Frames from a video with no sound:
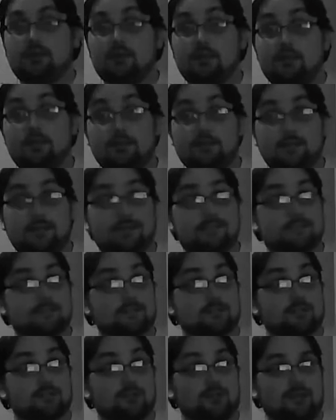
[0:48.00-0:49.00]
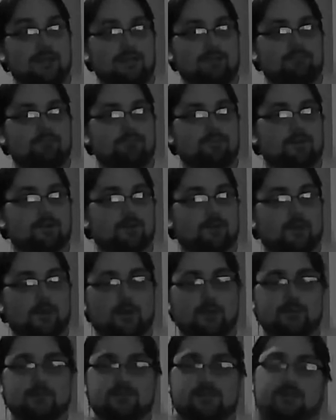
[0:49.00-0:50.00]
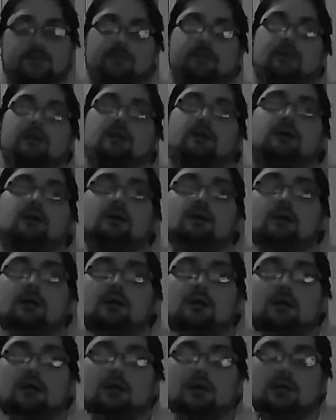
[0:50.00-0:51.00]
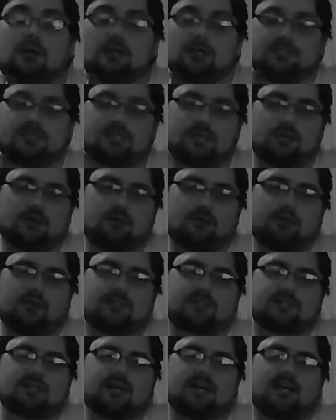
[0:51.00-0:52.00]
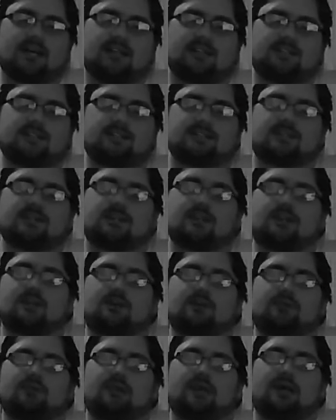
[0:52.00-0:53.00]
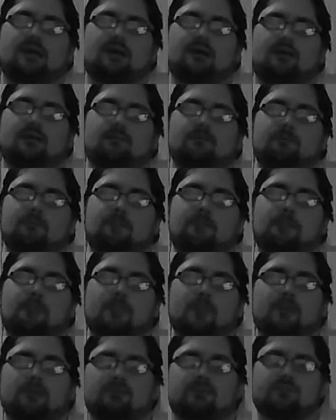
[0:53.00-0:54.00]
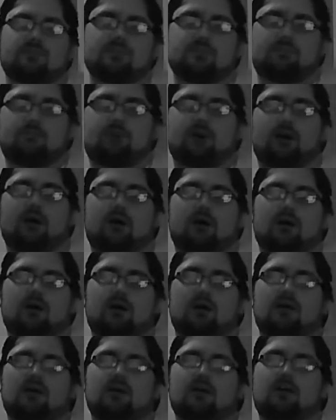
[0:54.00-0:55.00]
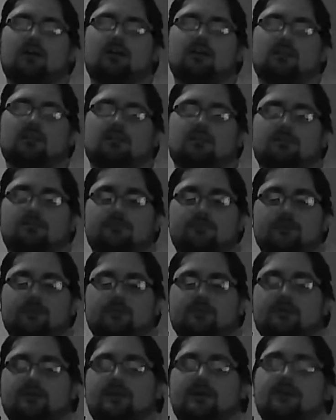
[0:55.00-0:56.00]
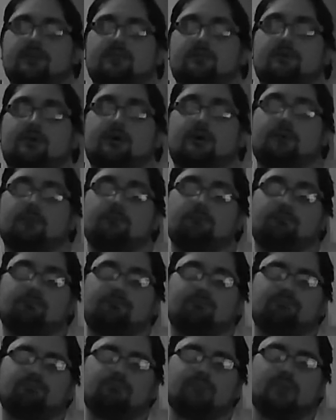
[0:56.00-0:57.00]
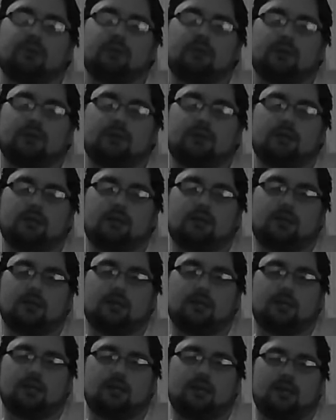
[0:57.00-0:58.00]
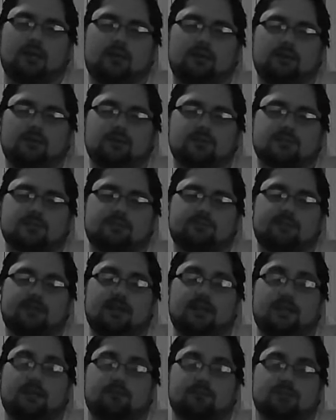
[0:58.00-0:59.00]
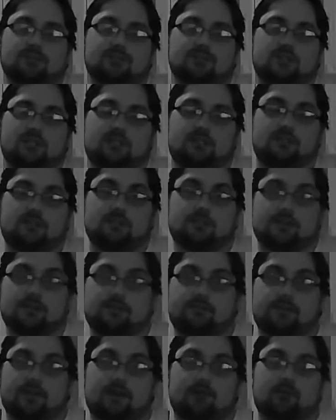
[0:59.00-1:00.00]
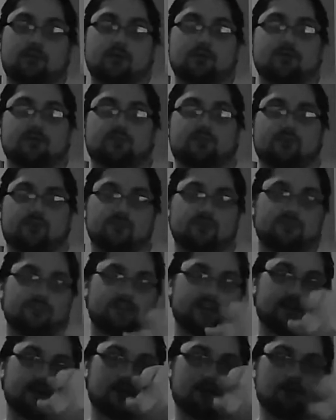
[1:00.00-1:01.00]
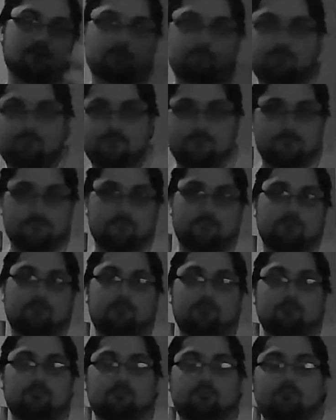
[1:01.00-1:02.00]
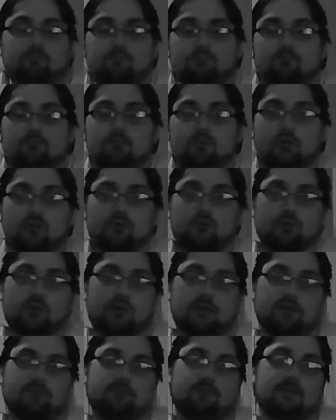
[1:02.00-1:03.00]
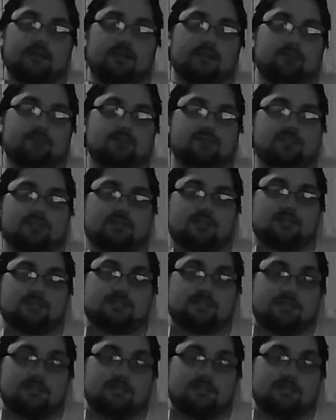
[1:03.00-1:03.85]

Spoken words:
he gets there too late. They're closed. So he decides he's going to go down to the bar a little further down the road and use their vending machine. You know, they've got one of those old style pull rod vending machines that,